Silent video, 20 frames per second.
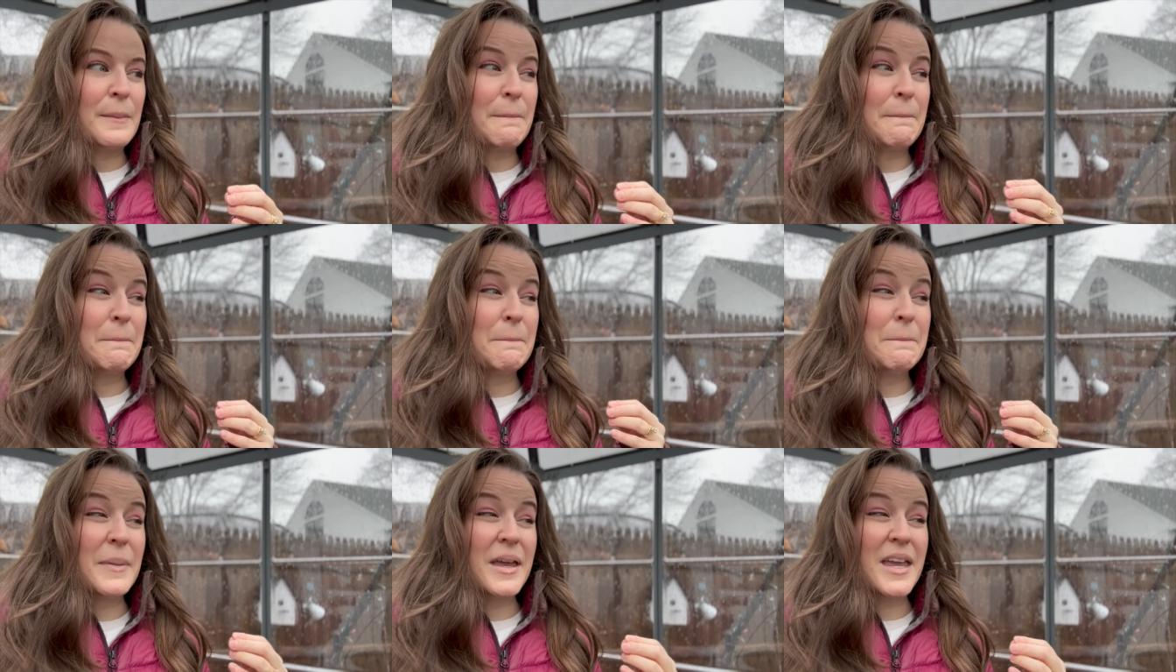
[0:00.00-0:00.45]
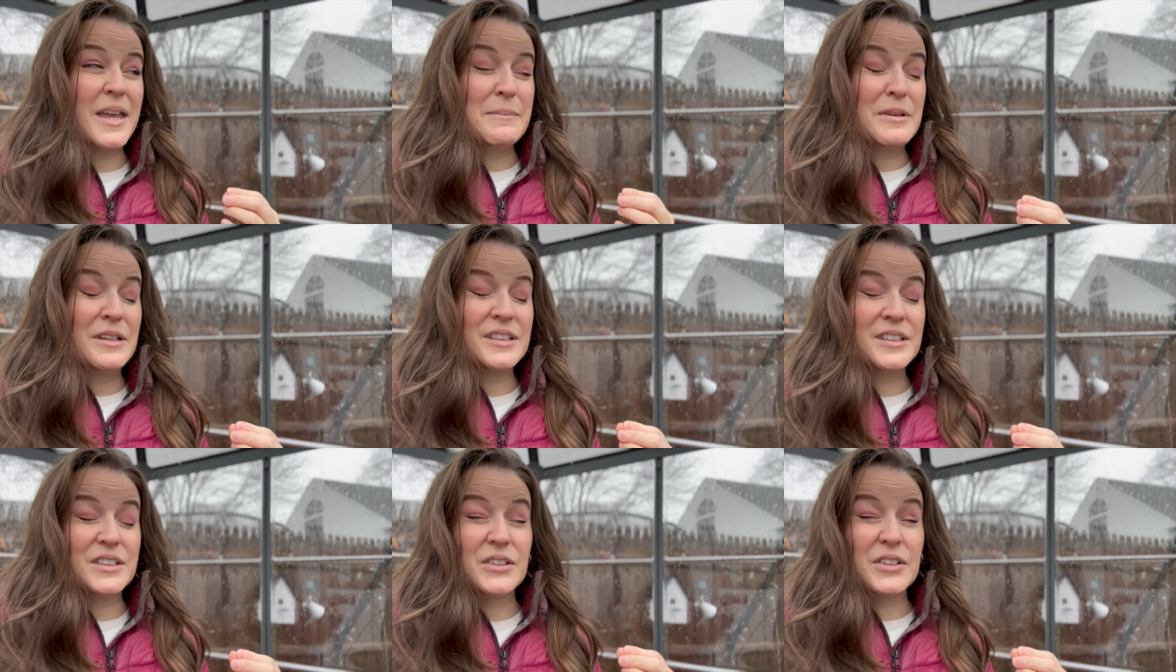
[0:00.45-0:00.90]
maybe
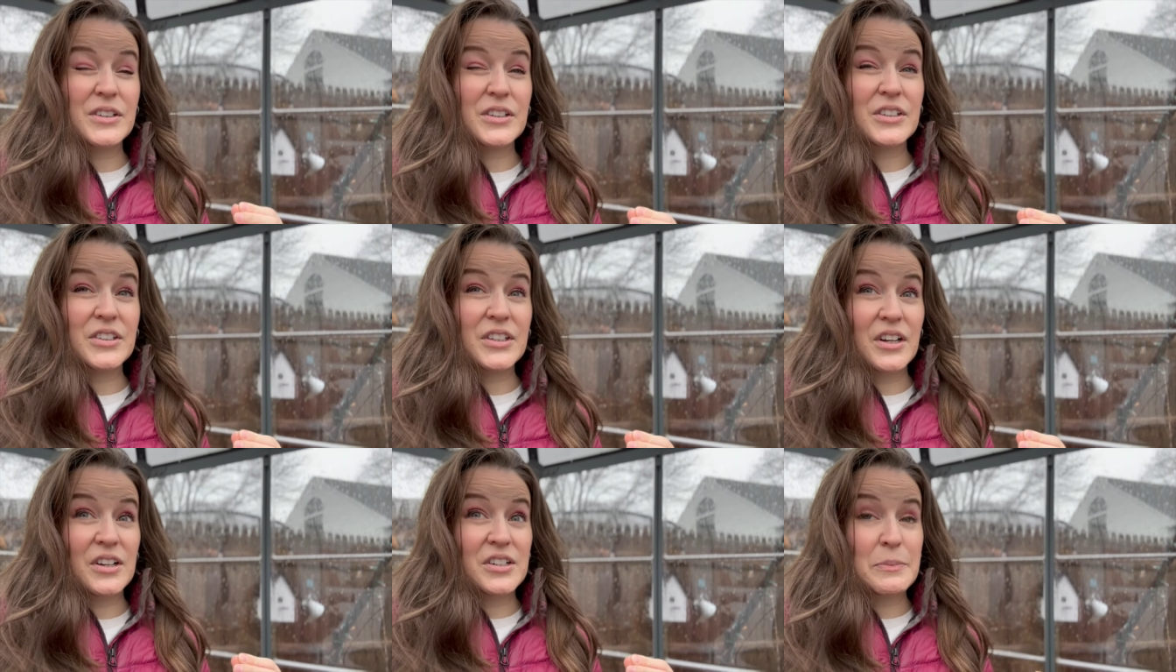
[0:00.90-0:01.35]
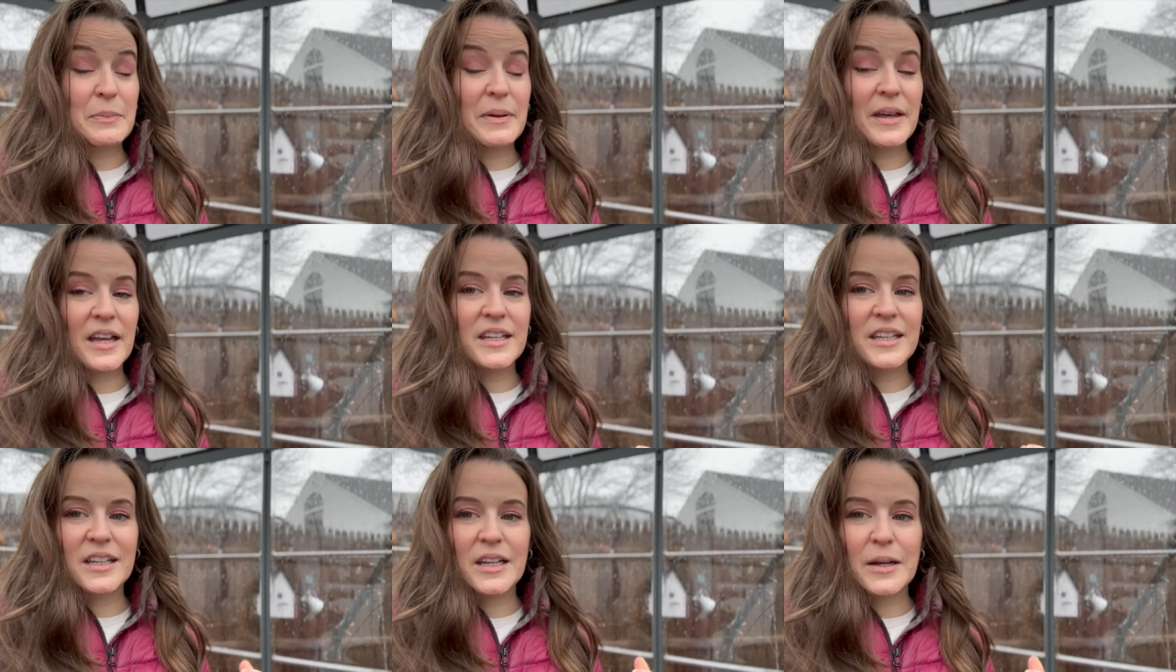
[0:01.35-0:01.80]
a little earlier
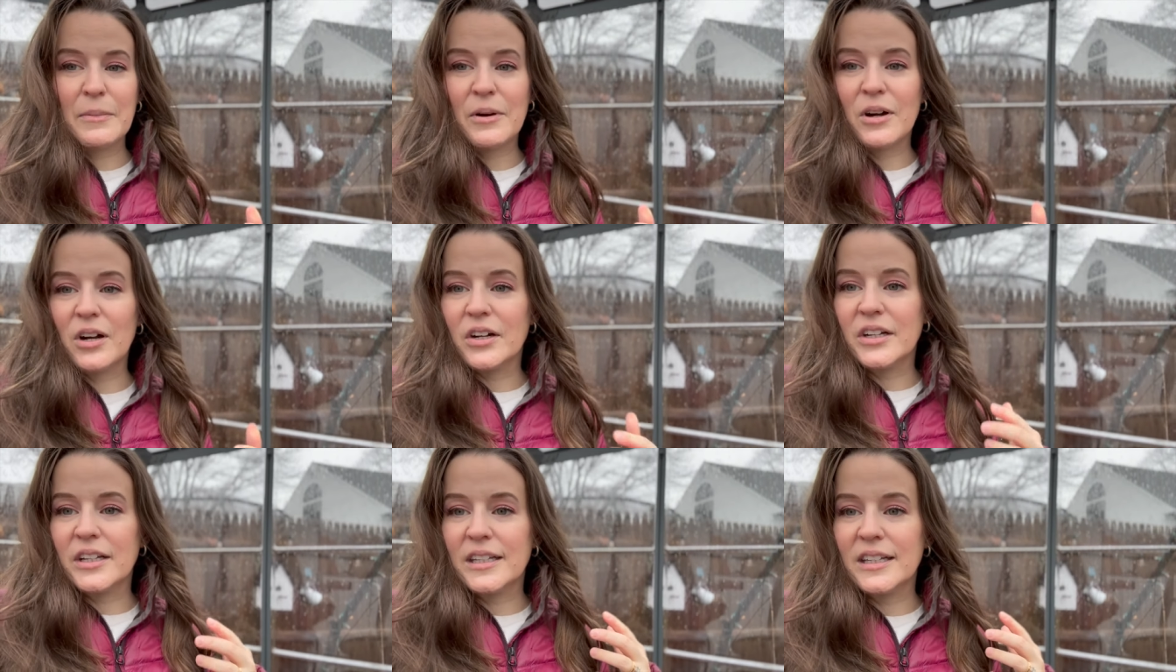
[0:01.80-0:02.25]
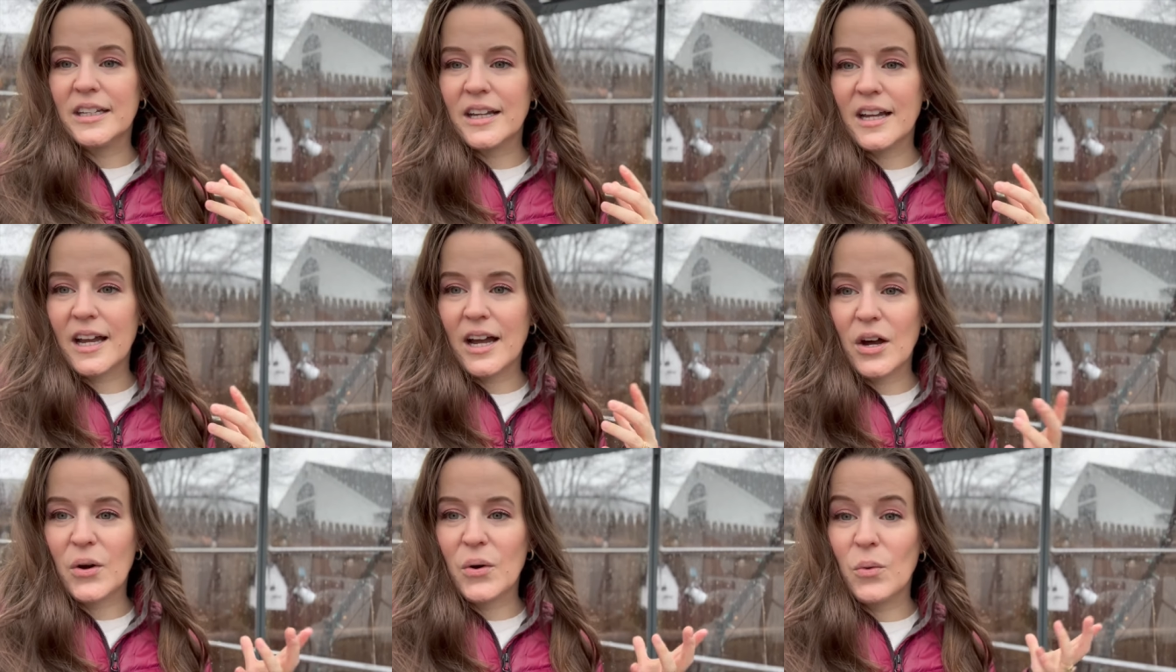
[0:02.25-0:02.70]
depending upon
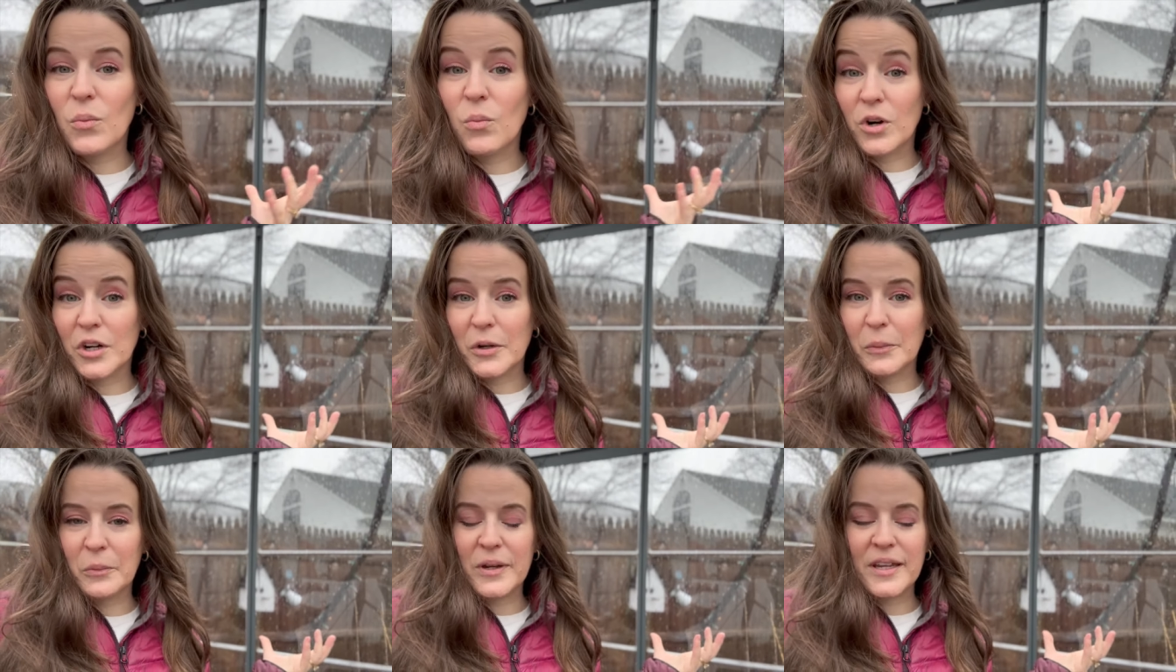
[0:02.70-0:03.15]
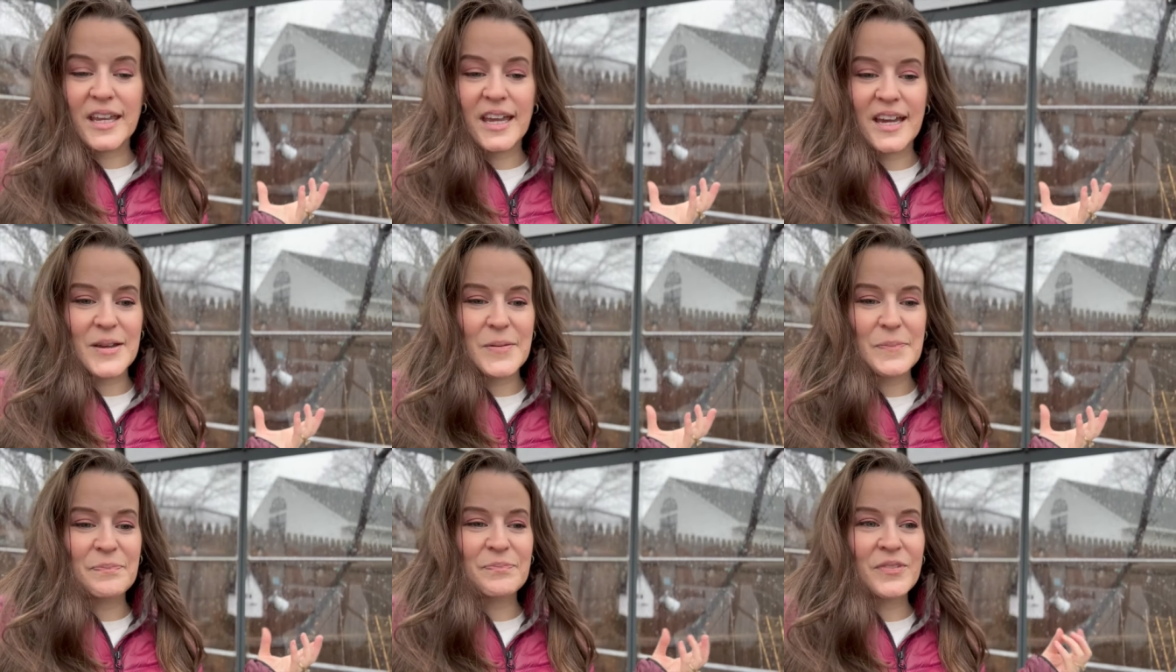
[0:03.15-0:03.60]
how warm we
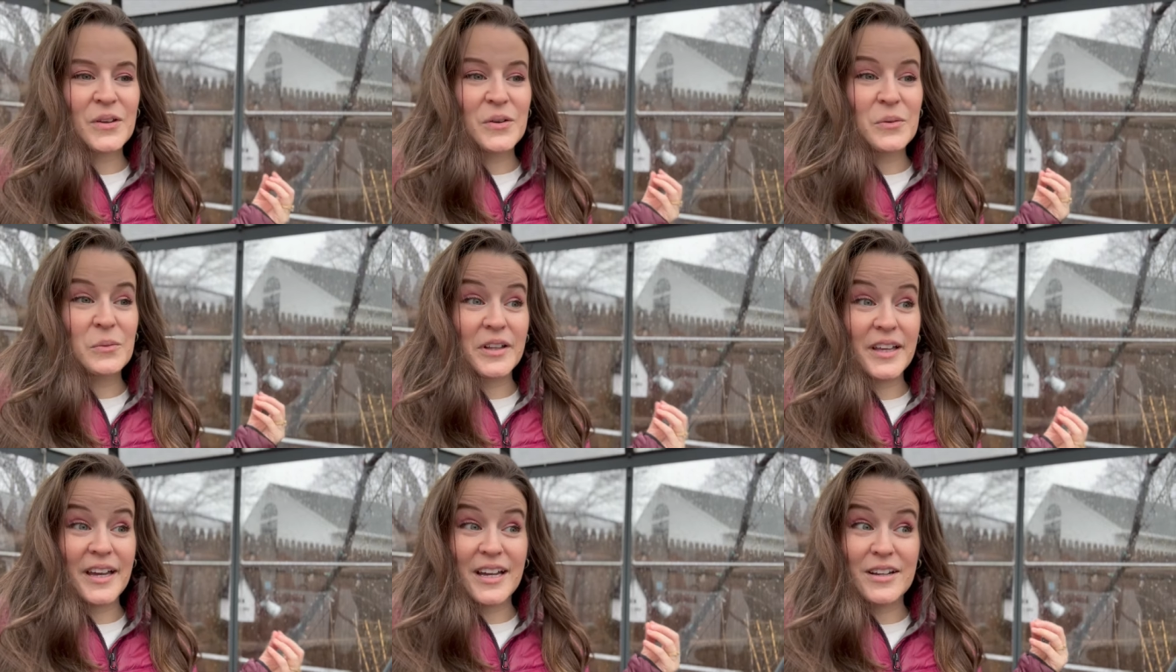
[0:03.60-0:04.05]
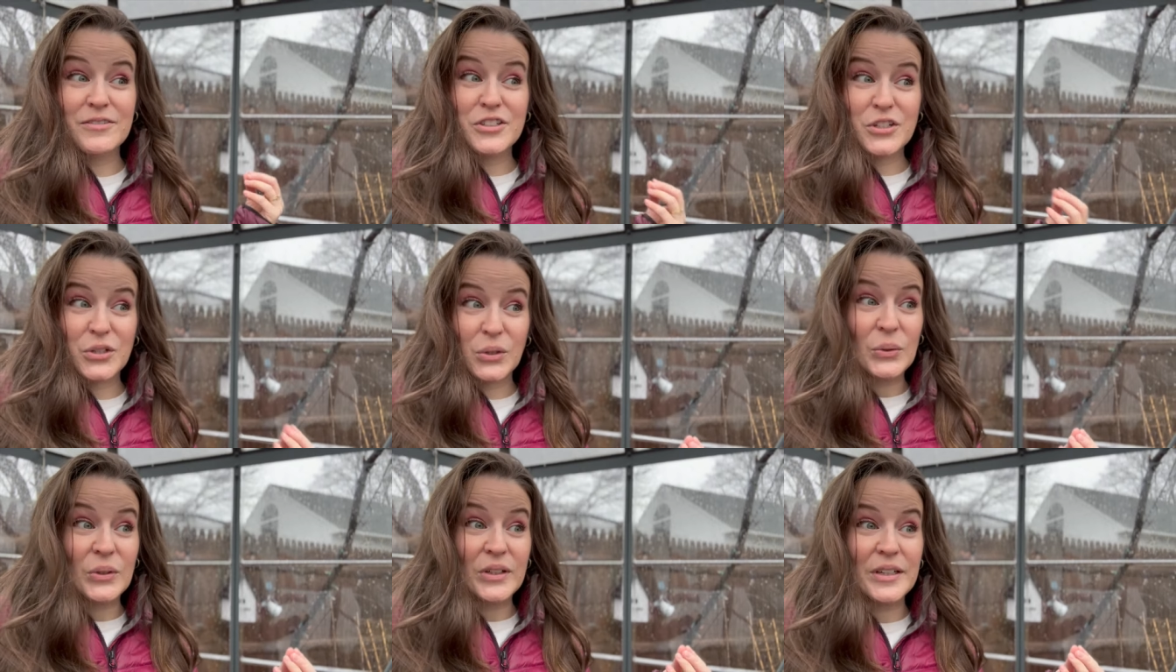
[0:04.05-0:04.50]
get, we'll have
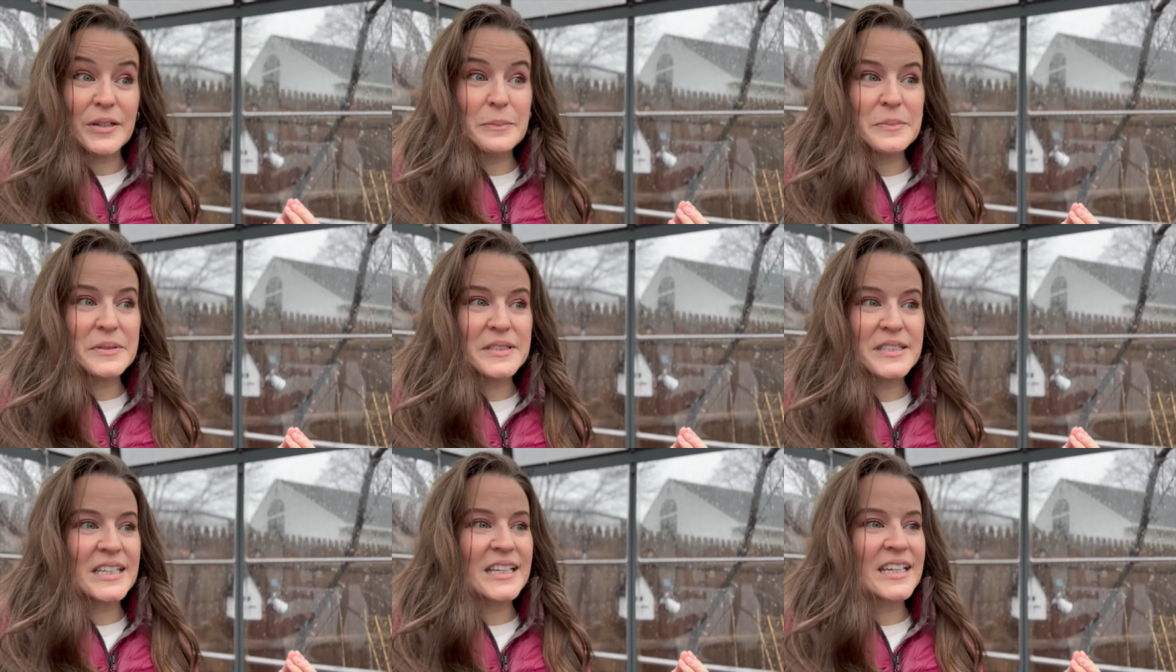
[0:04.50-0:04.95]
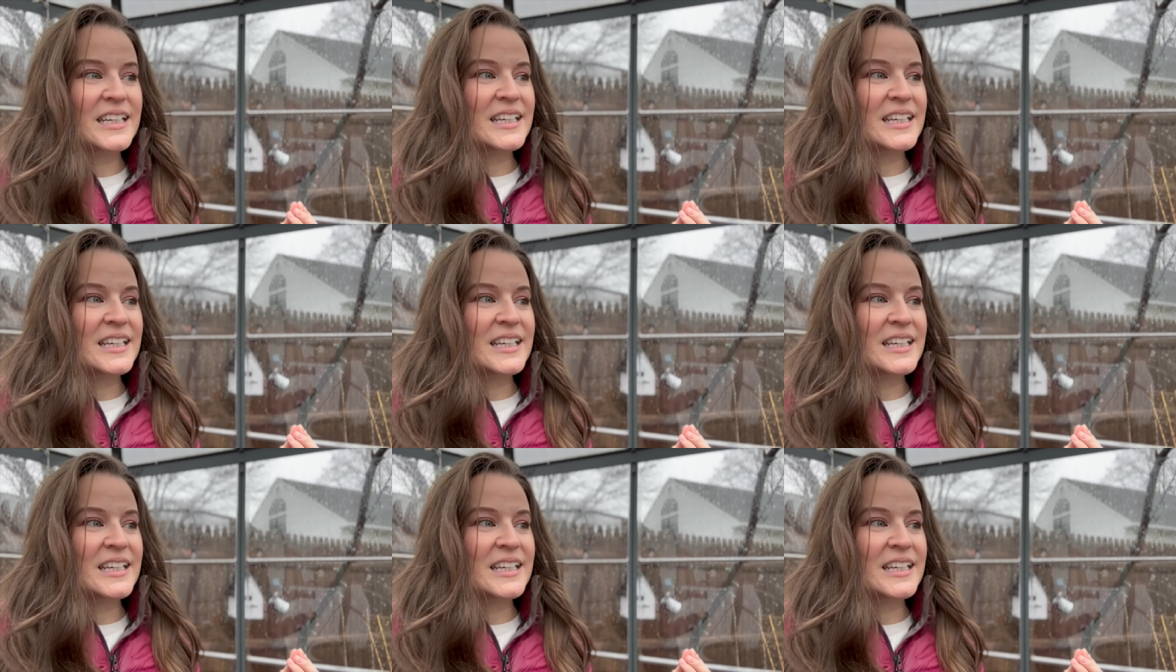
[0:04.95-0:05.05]
tulips.